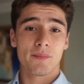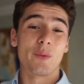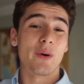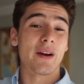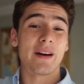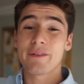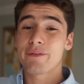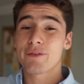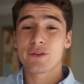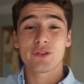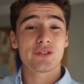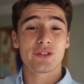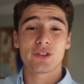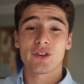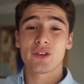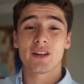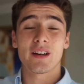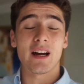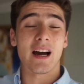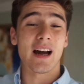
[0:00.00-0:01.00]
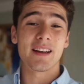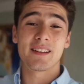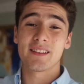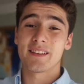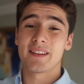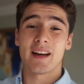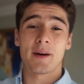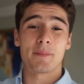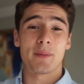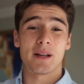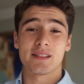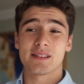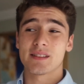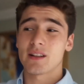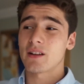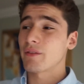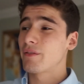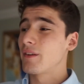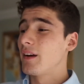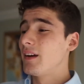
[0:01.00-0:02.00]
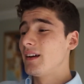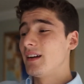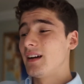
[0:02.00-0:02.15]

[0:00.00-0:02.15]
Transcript: When I first started, I did that myself.